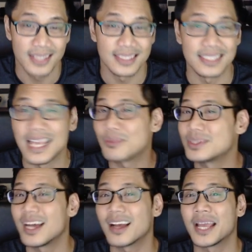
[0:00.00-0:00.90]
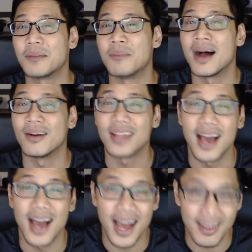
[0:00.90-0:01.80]
Today we're talking about
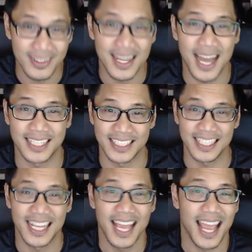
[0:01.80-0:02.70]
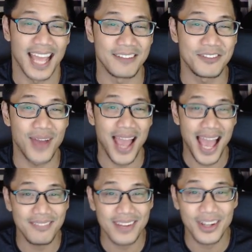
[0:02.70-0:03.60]
Aavegotchi. And if you
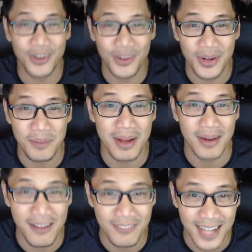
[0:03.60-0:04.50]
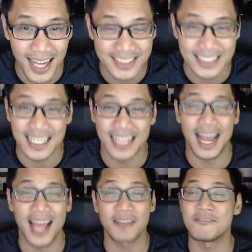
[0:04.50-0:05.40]
haven't heard about Aavegotchi yet,
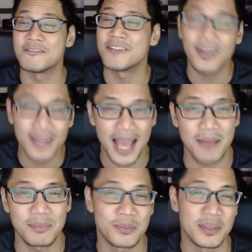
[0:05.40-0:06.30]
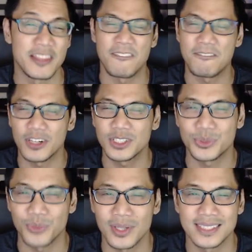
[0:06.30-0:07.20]
I am very happy to be the first
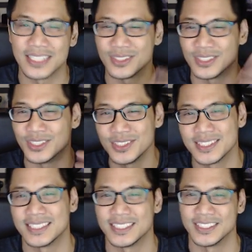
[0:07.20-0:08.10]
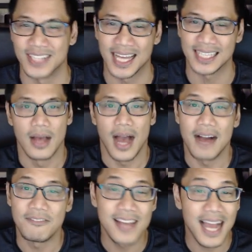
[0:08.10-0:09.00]
one to introduce it to you guys.
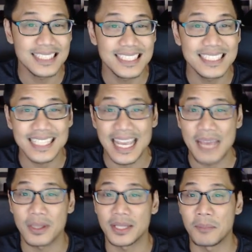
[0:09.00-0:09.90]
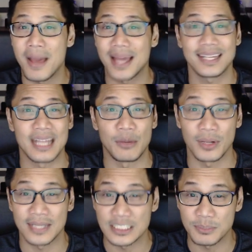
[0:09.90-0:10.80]
Aavegotchi is a game on the MATIC
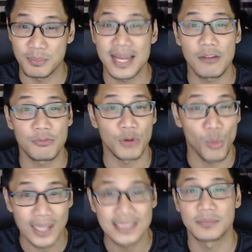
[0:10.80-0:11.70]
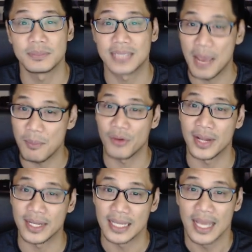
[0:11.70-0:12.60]
network that's been out for quite some time
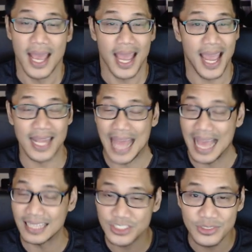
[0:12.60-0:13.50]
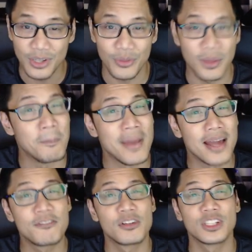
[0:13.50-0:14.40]
already. And as you know, the
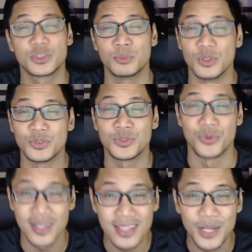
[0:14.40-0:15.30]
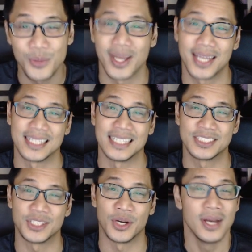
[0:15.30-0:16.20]
metaverse moves really quickly.
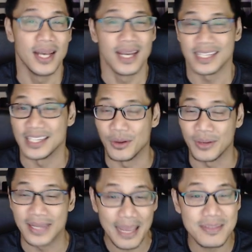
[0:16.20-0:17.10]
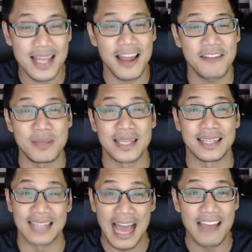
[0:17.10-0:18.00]
So, games that have
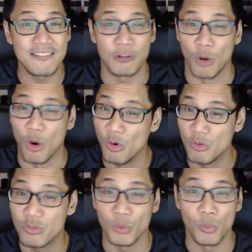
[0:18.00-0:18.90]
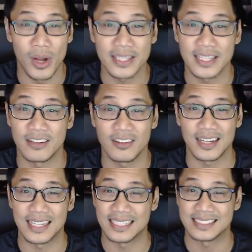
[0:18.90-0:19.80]
been live for over 1
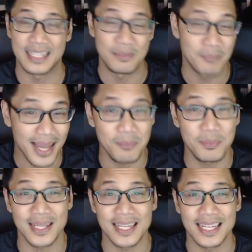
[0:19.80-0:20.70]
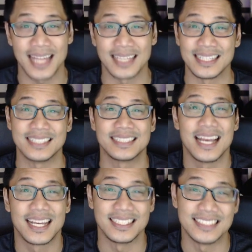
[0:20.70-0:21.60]
year is, in my opinion at least,
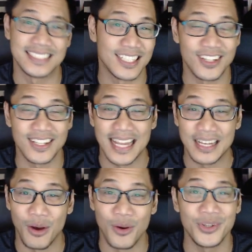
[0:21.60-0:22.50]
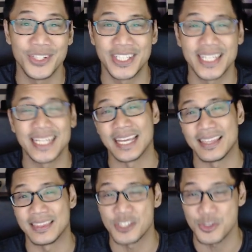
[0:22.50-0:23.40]
considered an OG
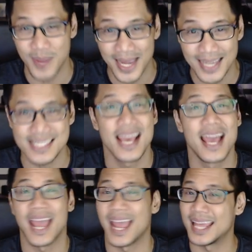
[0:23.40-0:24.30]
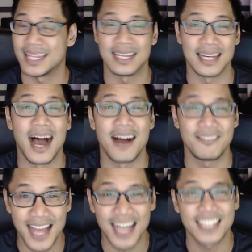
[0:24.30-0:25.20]
in the space. And
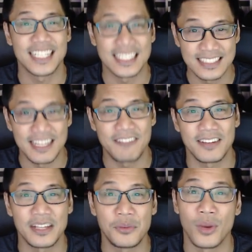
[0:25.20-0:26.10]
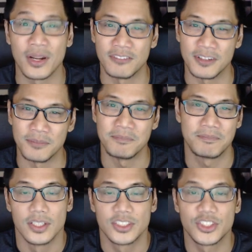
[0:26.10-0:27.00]
Aavegotchi is definitely one of them.
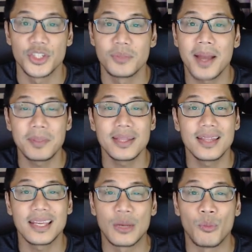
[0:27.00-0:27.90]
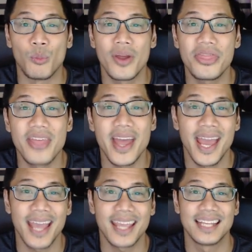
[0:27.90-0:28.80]
So you might be thinking, what the
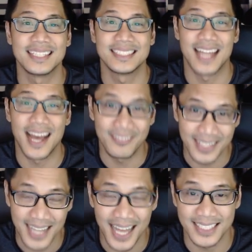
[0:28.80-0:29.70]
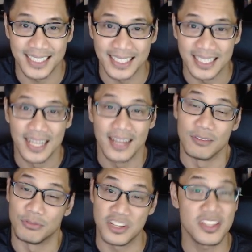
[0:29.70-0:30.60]
heck is an Aavegotchi?
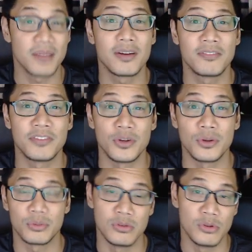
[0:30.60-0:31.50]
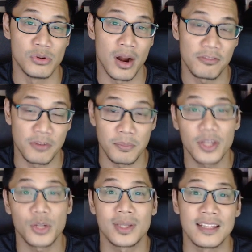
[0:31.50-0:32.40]
For some of you who are
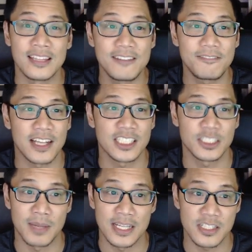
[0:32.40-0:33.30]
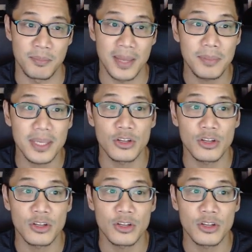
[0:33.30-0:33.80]
familiar with the DeFi space, maybe you're